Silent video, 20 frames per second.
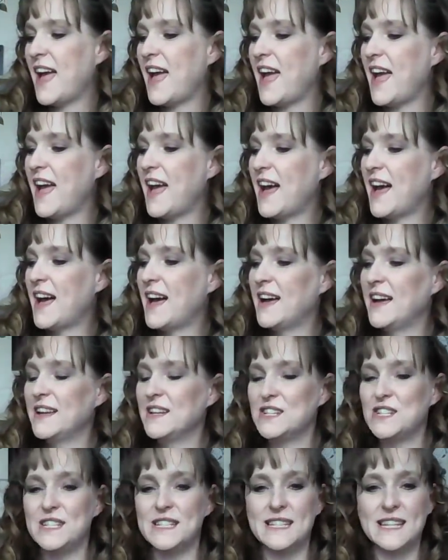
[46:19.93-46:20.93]

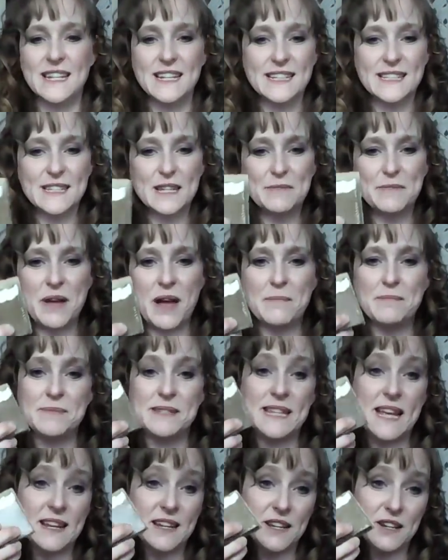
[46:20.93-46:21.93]
And she's getting some, I'm
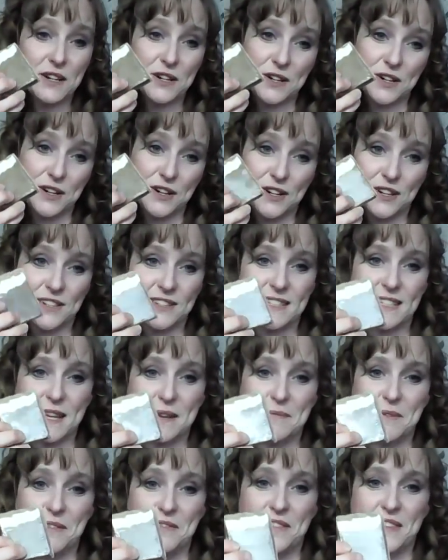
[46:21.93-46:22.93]
sending her
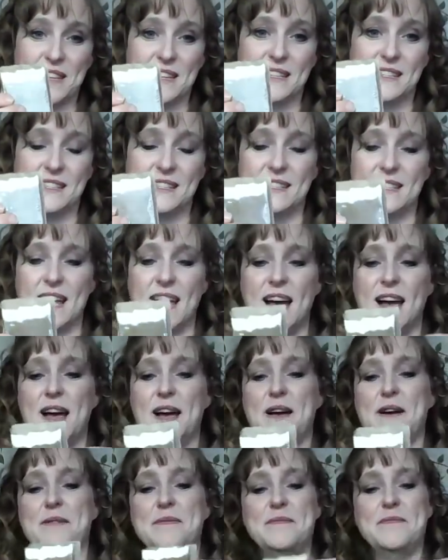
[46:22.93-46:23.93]
some of this
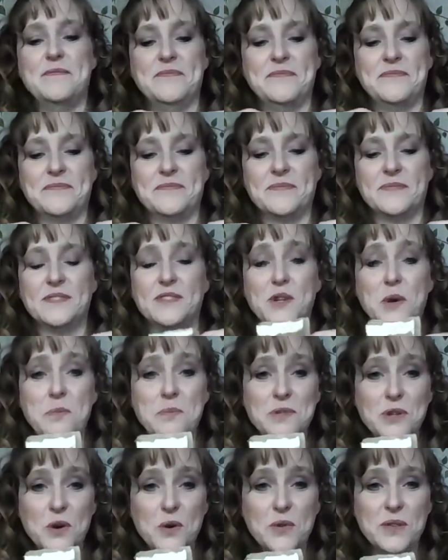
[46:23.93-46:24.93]
um, soap dough.